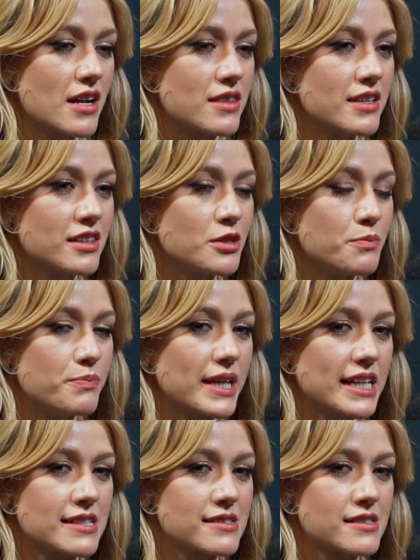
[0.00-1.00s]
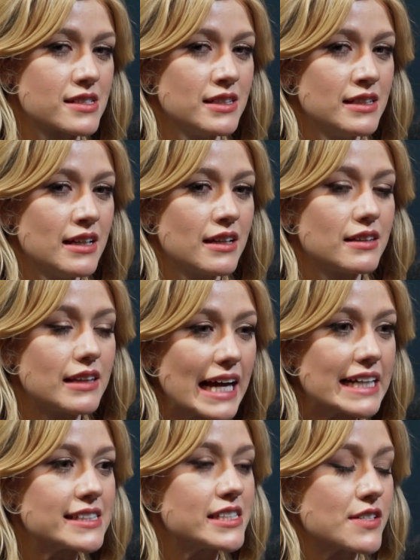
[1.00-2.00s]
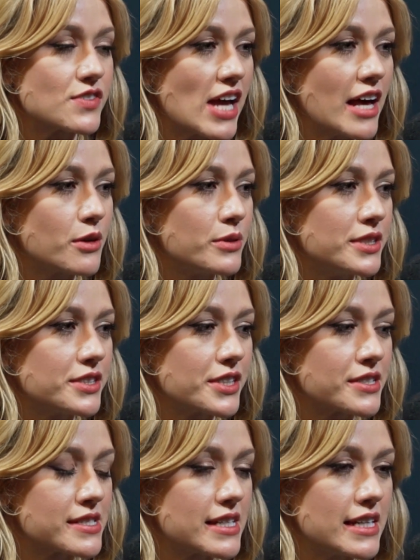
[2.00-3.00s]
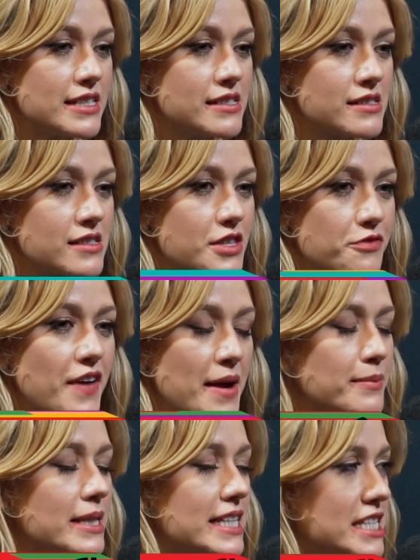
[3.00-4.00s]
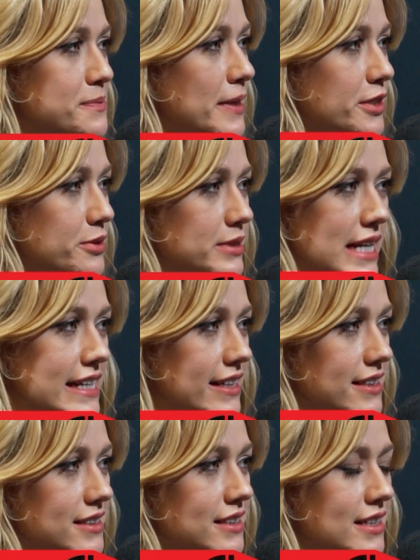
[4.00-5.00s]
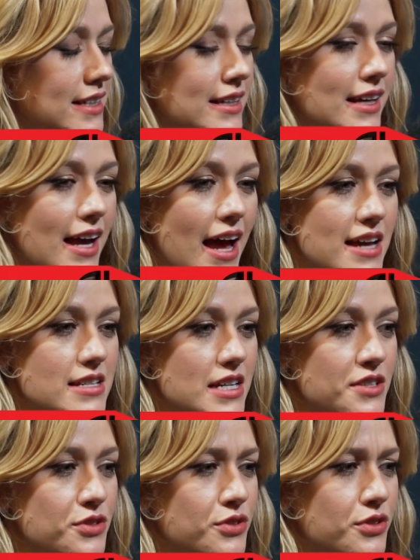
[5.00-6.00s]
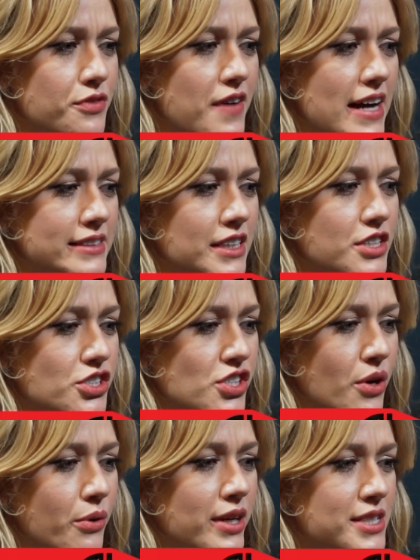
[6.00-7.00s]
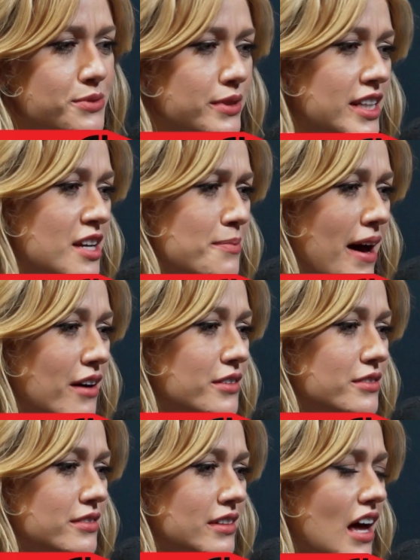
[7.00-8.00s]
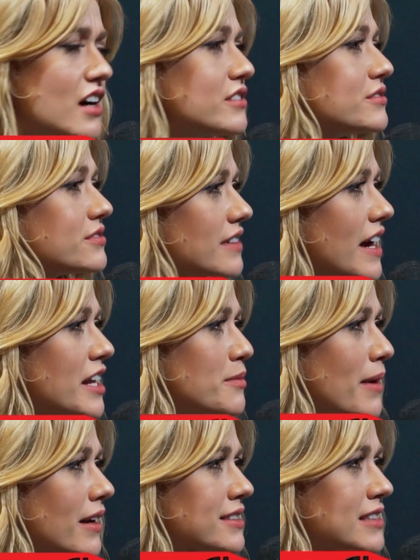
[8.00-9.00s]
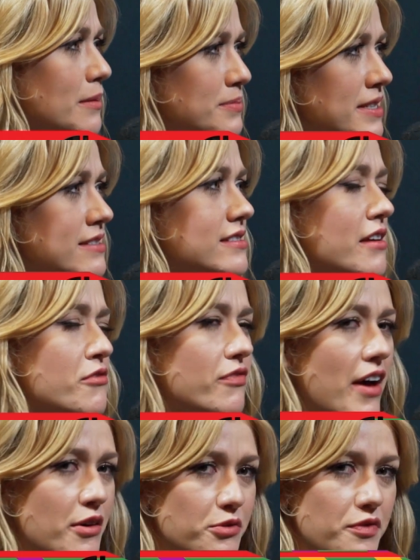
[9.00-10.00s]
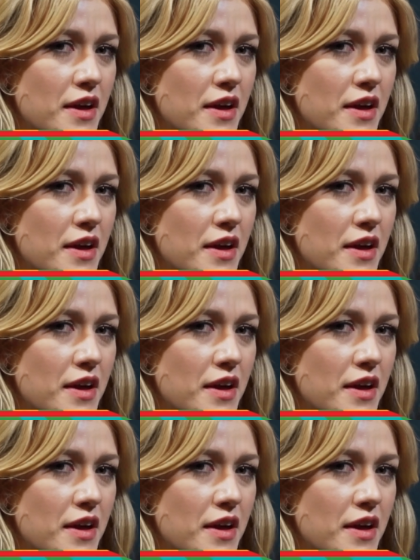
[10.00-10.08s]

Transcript: I think the biggest legacy of Shadowhunters is the family that's been created, and in the fact that the show is really about love and about acceptance and found